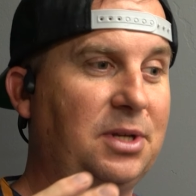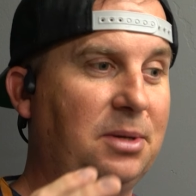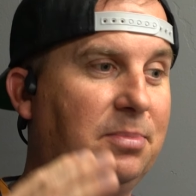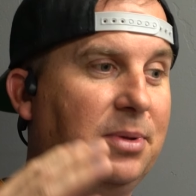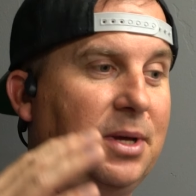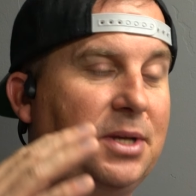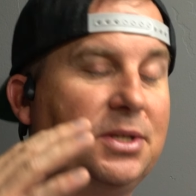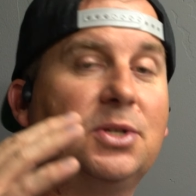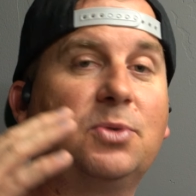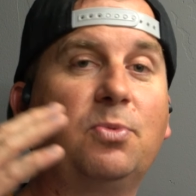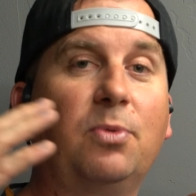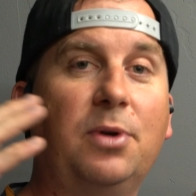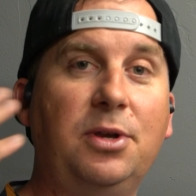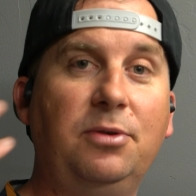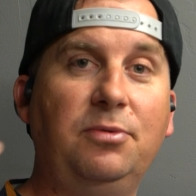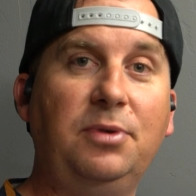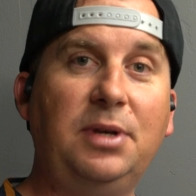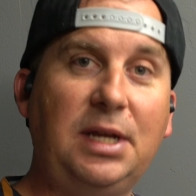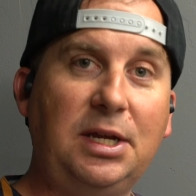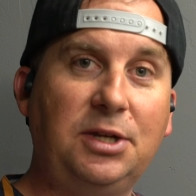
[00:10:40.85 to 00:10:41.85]
in places where
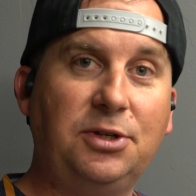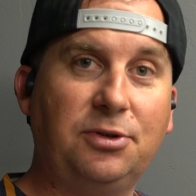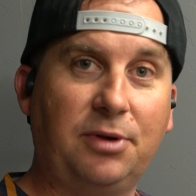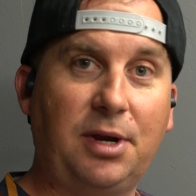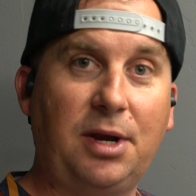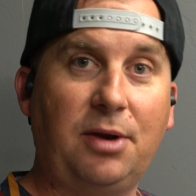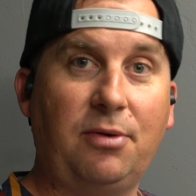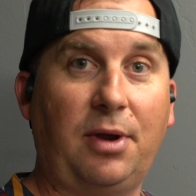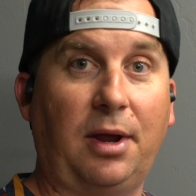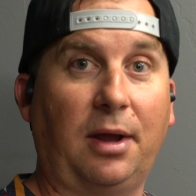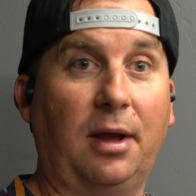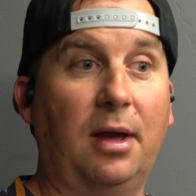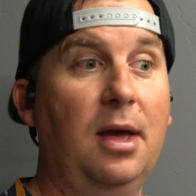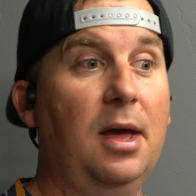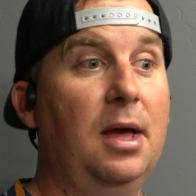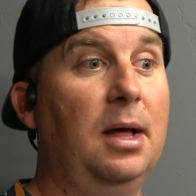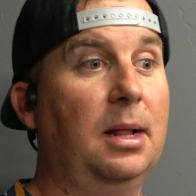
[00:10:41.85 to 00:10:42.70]
you need your hearing,